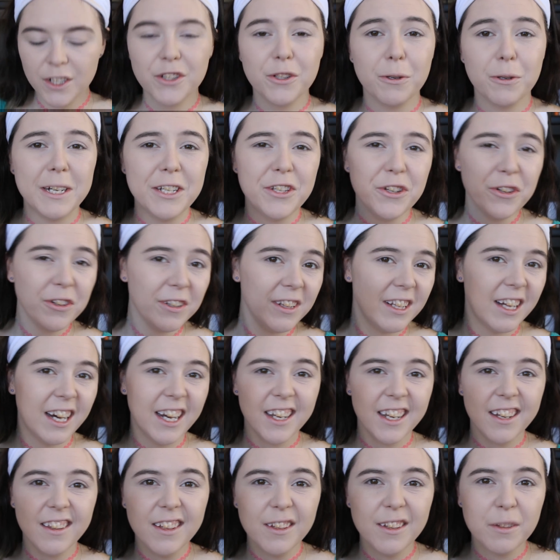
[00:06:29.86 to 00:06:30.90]
So I do
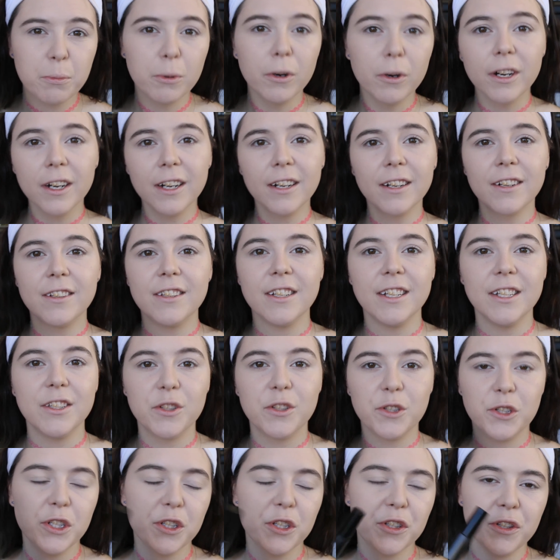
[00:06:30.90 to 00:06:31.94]
like this product,
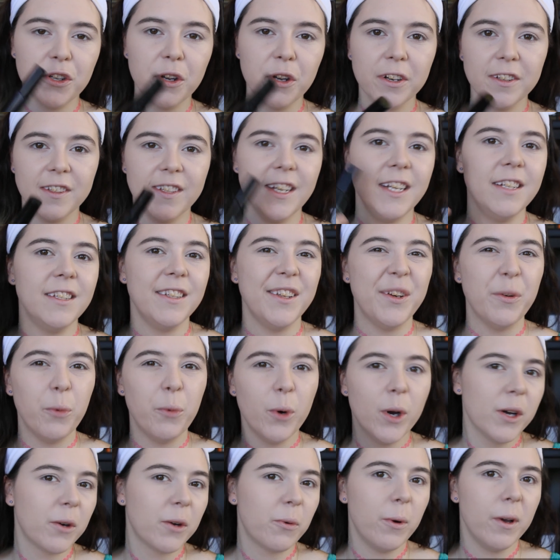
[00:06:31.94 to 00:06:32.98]
it's just not as easy to
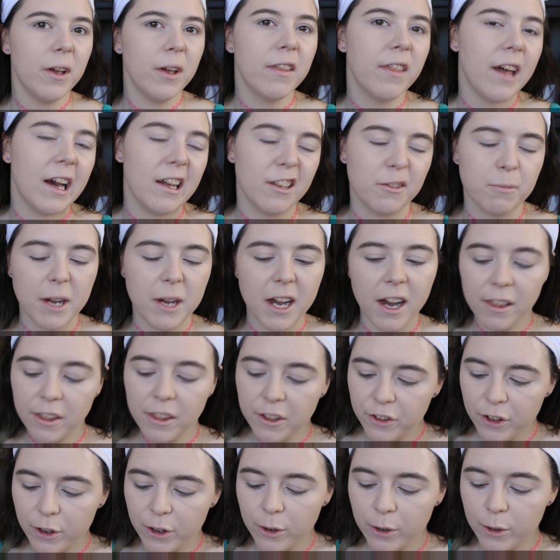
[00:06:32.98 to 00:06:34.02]
work with as my
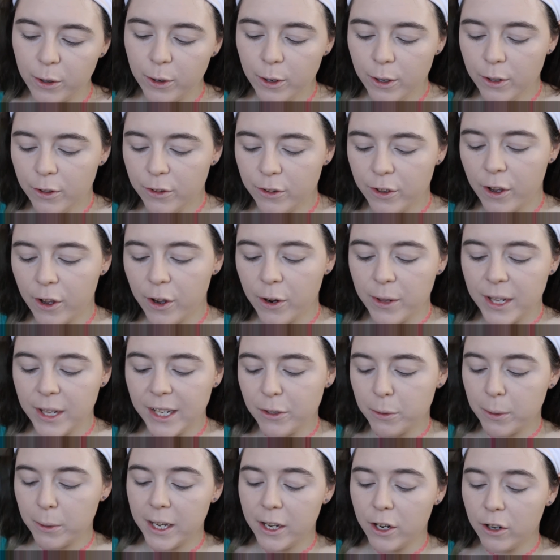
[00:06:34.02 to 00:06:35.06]
other two, so
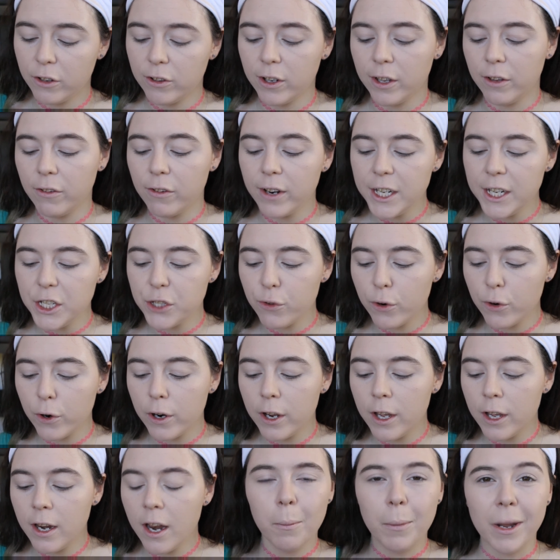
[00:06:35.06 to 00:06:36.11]
that's why I don't really reach for
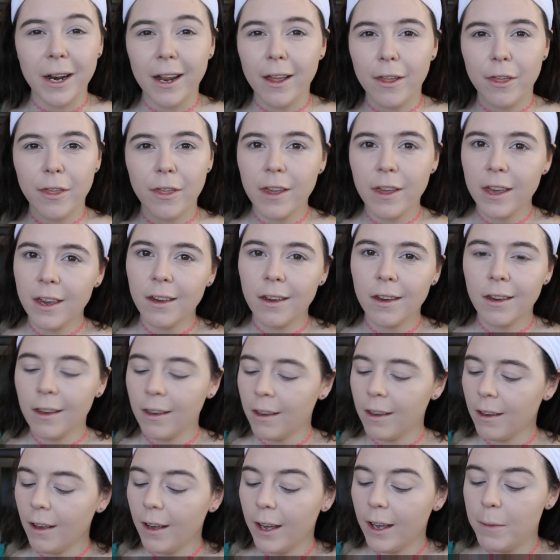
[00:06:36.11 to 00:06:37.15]
it. But I
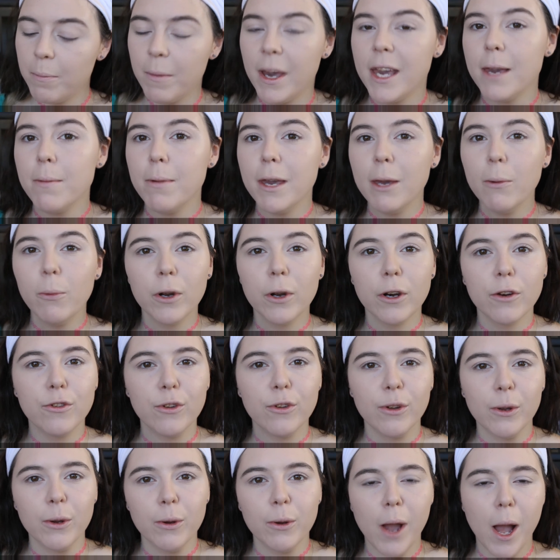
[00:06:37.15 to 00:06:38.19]
think I maybe want
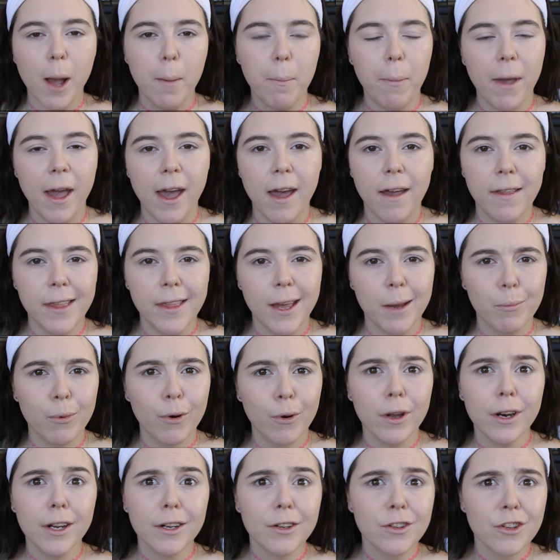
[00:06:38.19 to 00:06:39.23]
to do a pan that
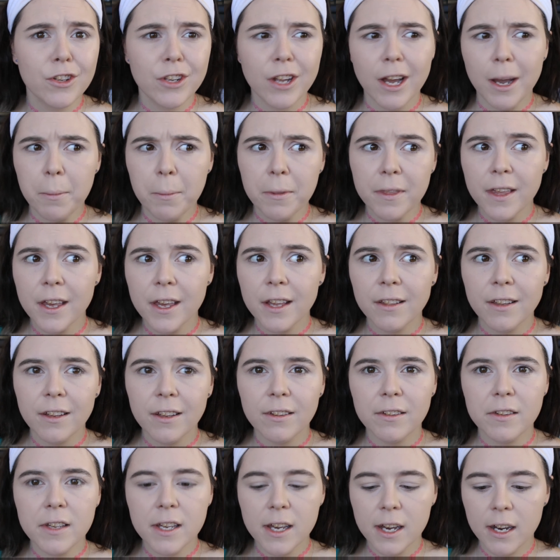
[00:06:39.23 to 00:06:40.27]
product type thing
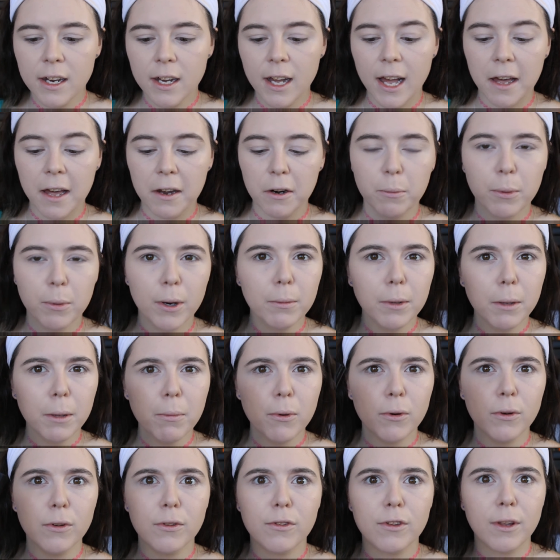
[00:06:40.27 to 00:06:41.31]
this year, and I'll probably
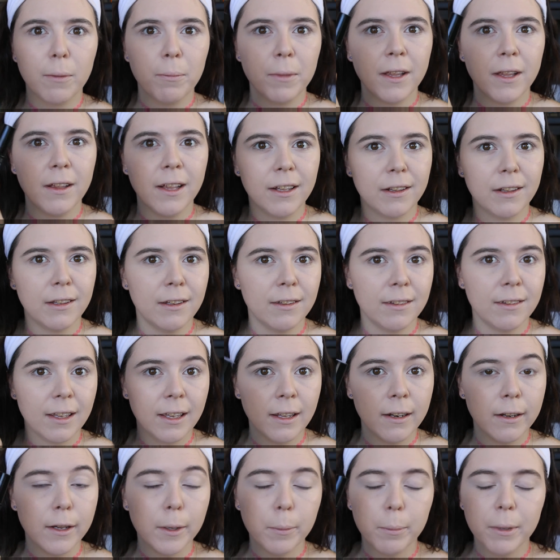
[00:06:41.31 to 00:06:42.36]
put something like this
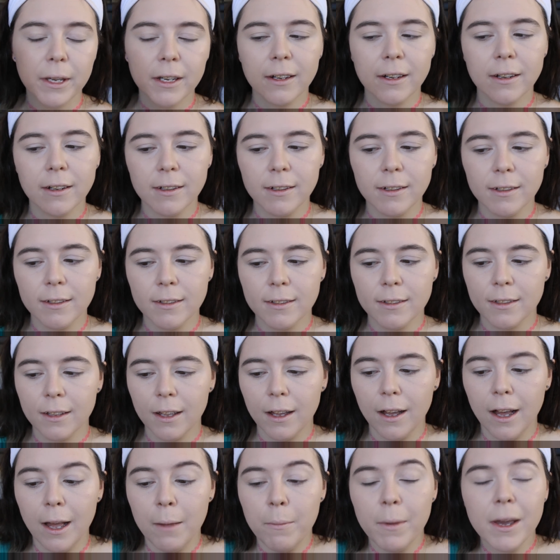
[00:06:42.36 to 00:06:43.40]
in it because
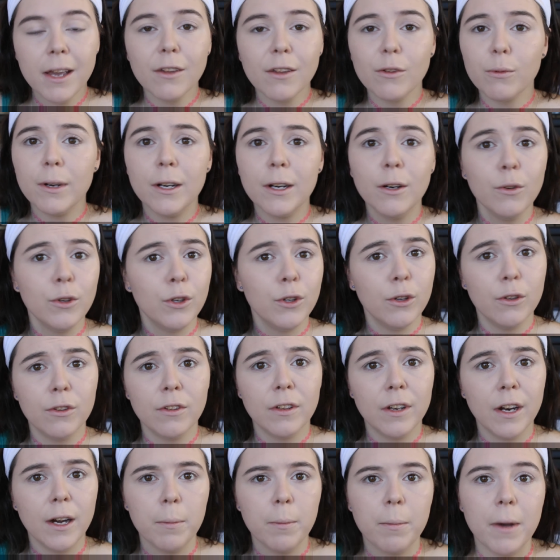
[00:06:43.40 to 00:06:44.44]
I may as well use
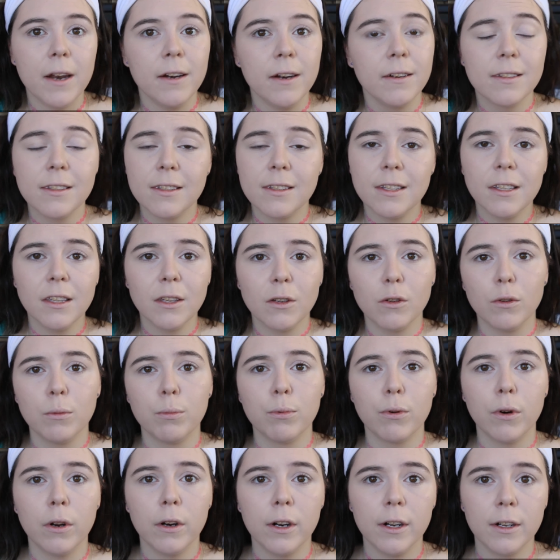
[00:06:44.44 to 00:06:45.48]
it up and it's still a good
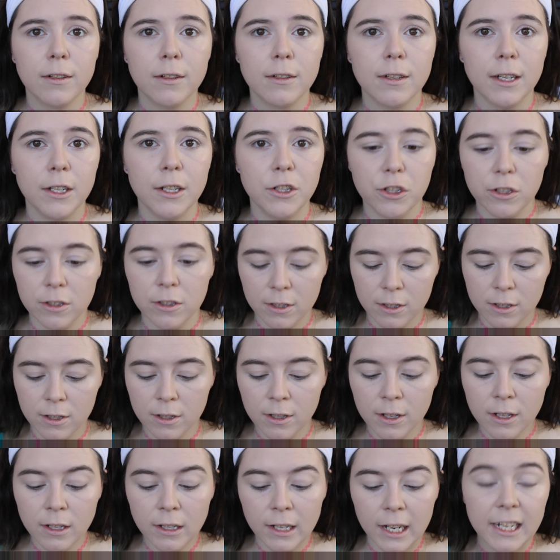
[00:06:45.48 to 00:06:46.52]
product.
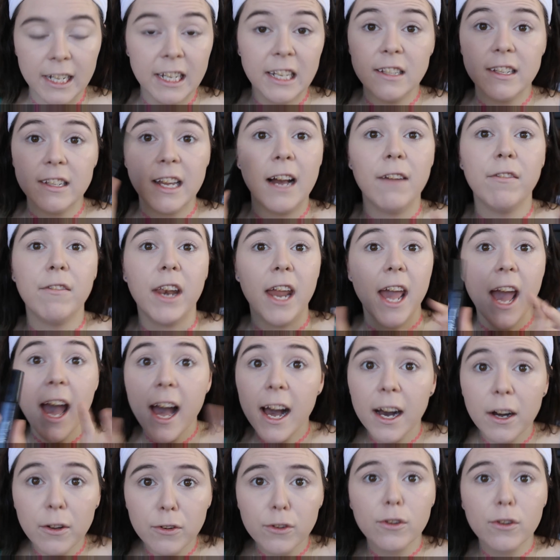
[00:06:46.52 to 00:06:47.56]
I need to have it
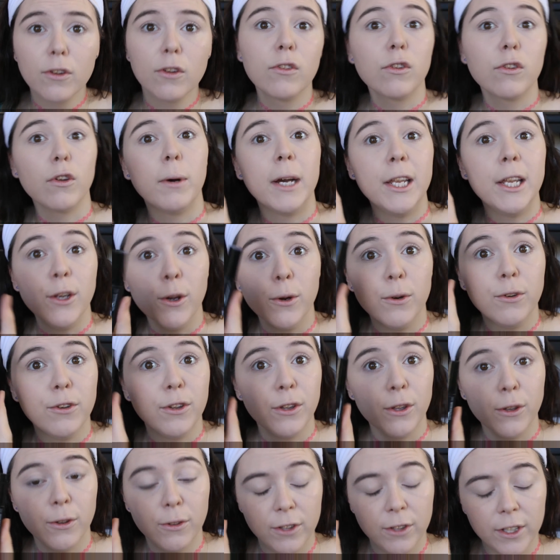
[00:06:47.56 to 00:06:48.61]
out so I know to
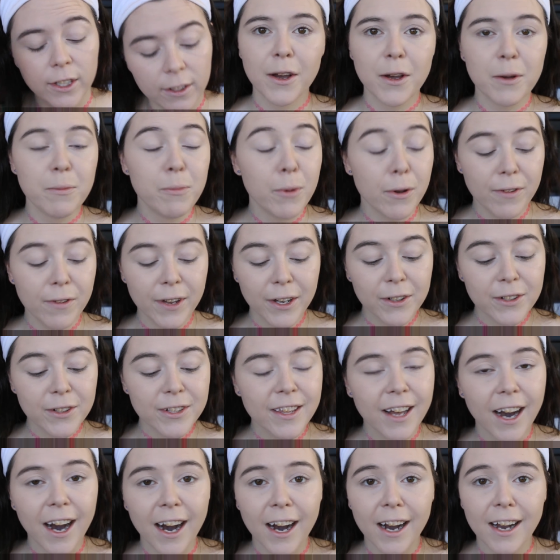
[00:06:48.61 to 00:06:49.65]
use it. Moving on to
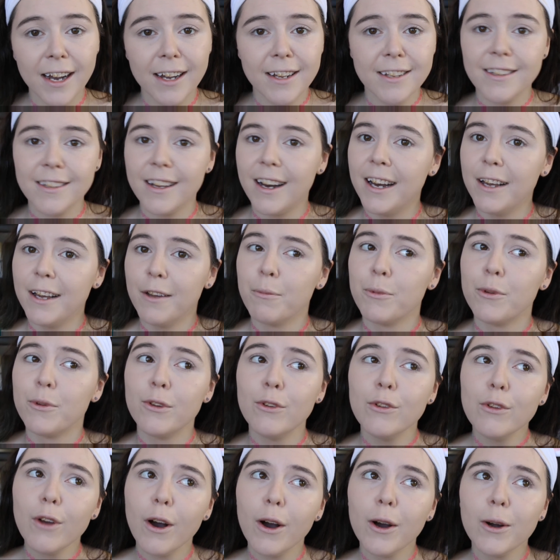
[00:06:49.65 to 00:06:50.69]
the eyes, I am
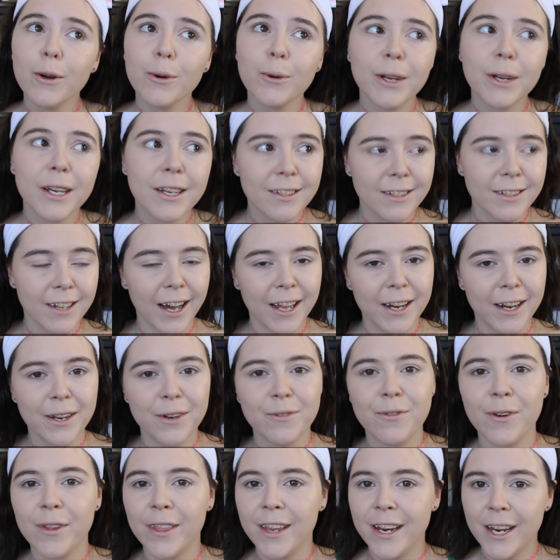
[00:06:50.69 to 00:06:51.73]
so
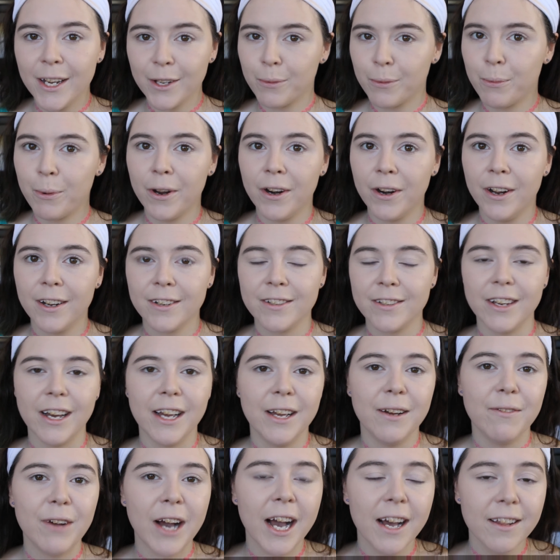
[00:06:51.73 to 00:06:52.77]
excited for the next product.
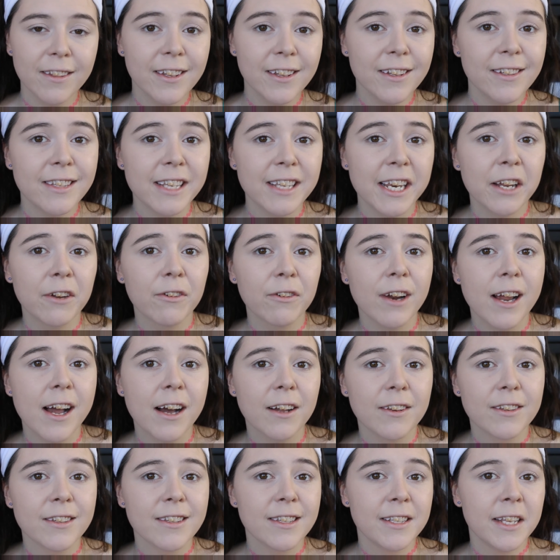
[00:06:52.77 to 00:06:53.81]
I have had this sitting
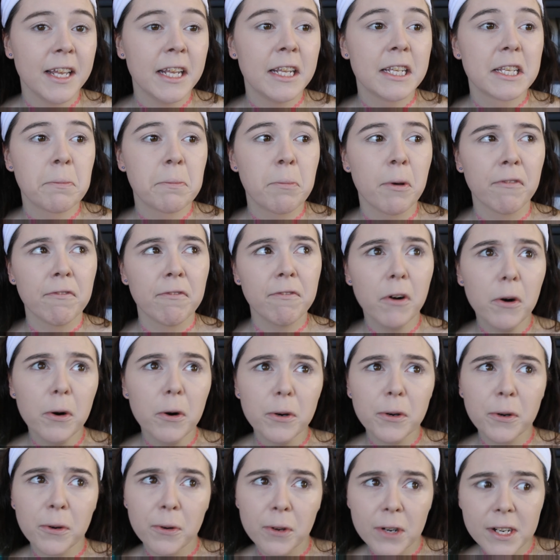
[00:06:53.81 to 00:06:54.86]
around since
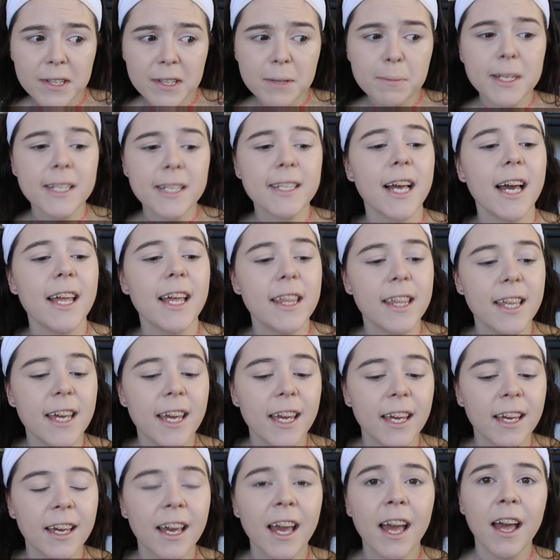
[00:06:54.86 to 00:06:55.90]
before Christmas, I
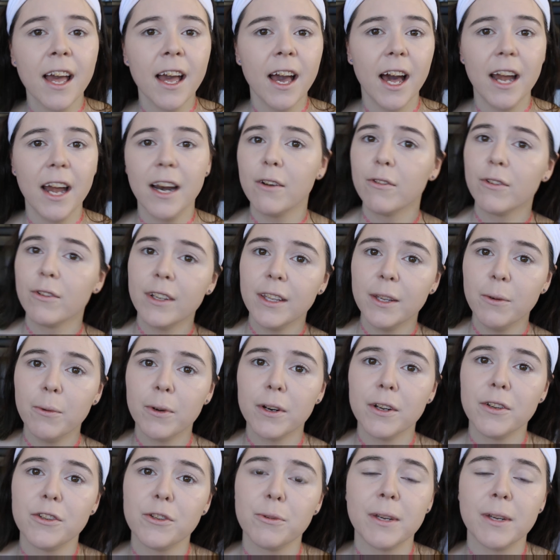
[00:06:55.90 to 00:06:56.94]
think, and I really
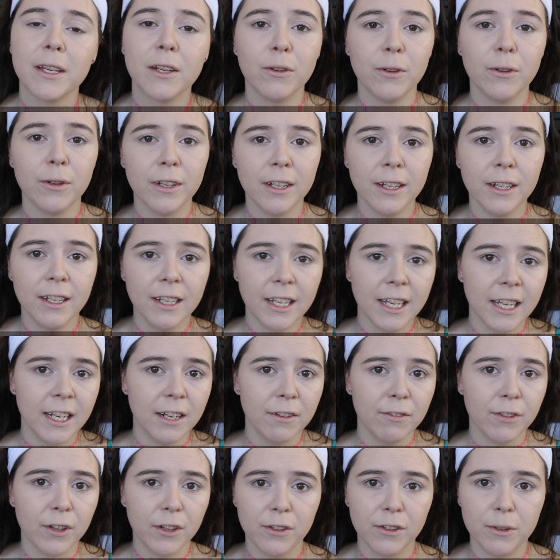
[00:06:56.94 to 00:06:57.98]
wanted to include it in
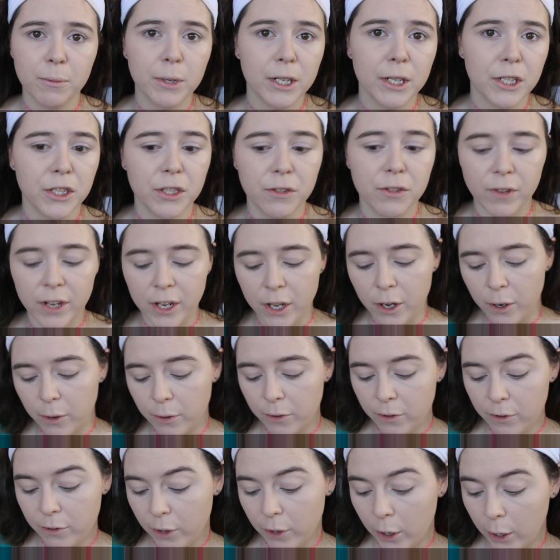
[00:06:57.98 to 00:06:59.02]
a first impressions
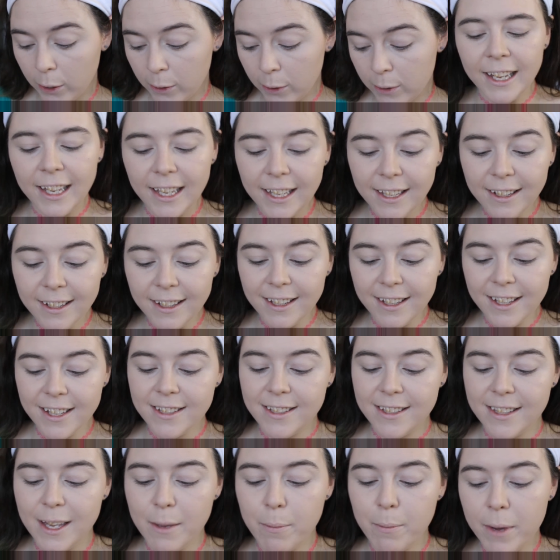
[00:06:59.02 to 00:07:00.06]
video. So it
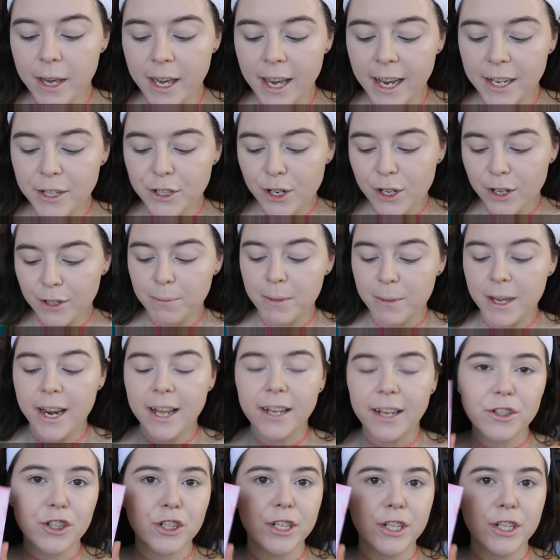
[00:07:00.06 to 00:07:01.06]
is the BH Cosmetics